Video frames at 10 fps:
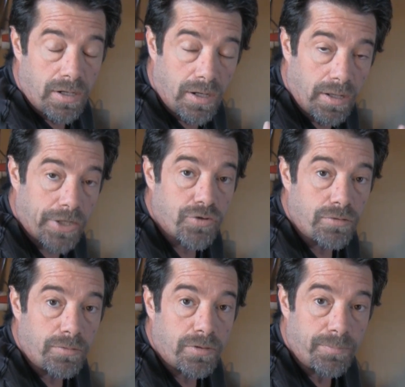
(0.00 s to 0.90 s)

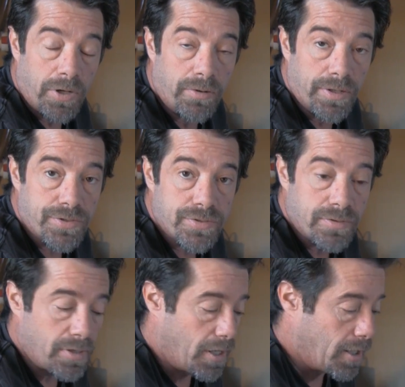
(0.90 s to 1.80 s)
electrical components,
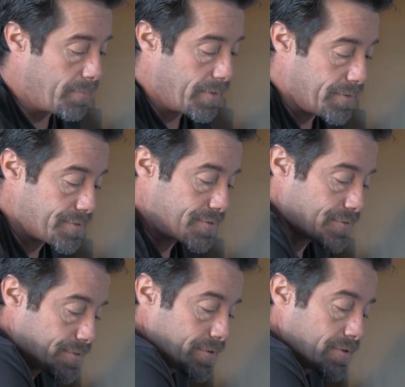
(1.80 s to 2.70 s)
um, and this
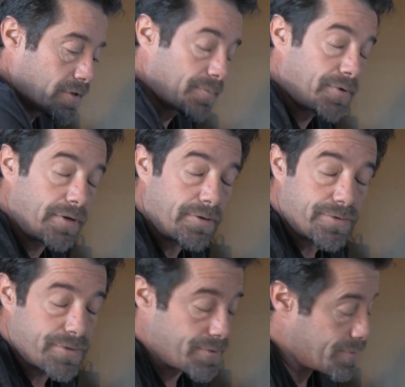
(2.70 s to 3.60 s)
is a computer
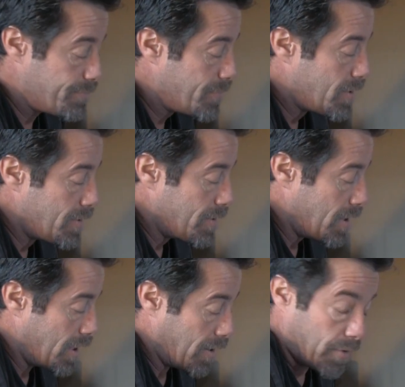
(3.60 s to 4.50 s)
system
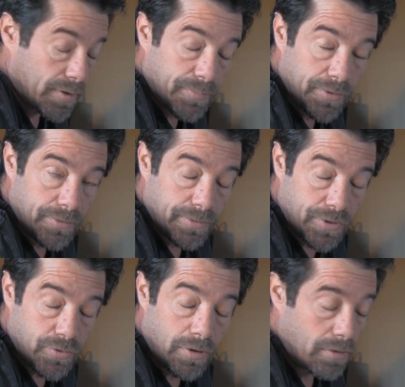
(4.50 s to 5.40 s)
uh, or computer
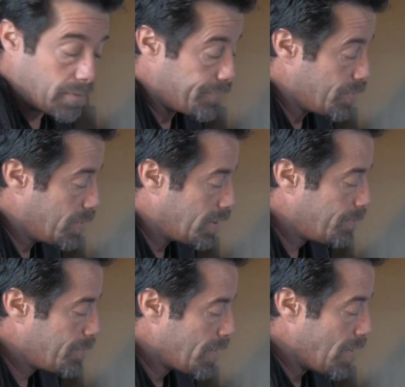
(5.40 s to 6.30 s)
controller, if you will.
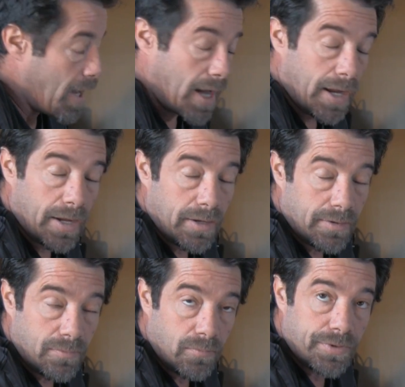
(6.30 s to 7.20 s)

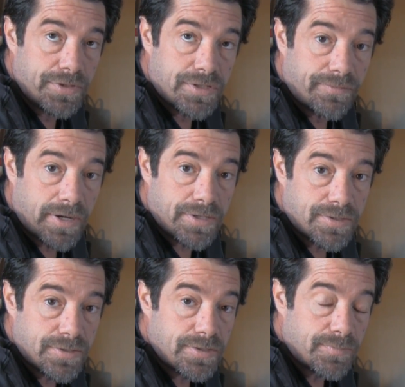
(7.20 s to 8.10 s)
And with these
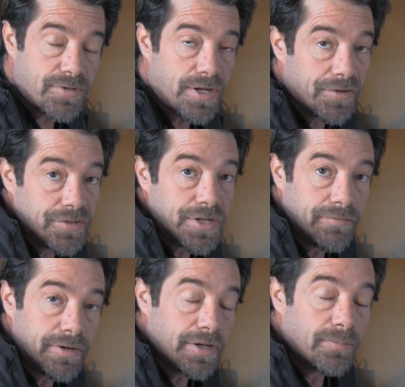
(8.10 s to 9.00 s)
devices comes
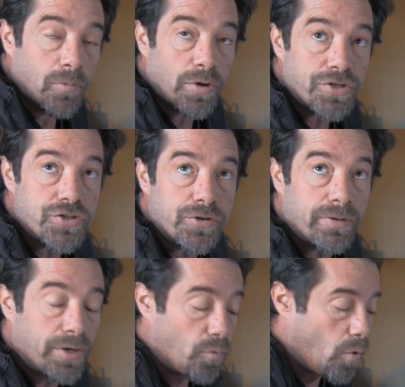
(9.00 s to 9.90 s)
sensitivity to
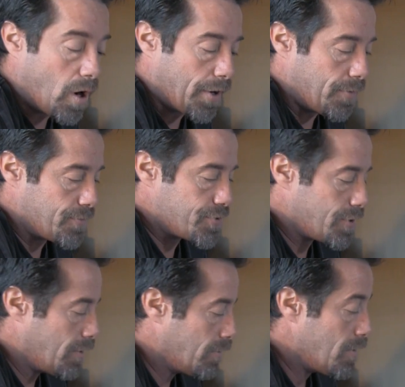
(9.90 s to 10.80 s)
moisture and water.
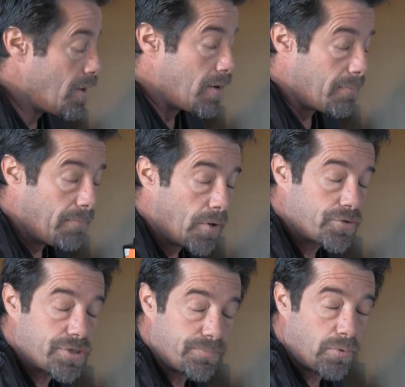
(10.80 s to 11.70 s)
So
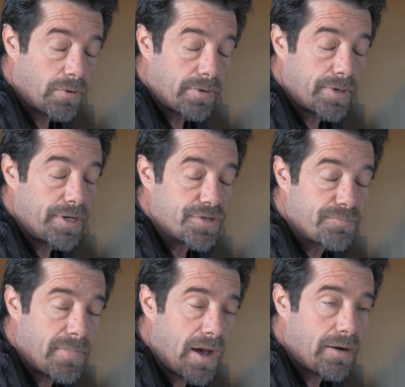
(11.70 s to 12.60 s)
most important is
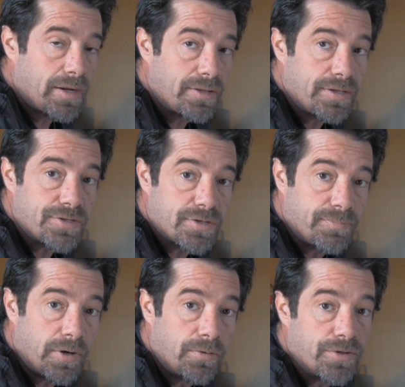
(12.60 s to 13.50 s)
mounting these
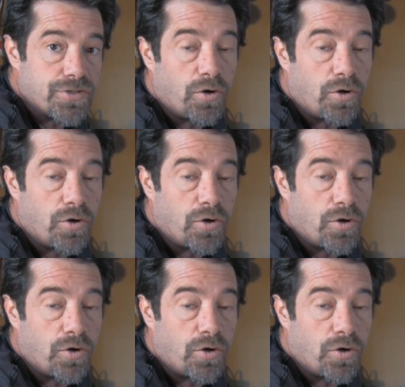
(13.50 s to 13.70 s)
components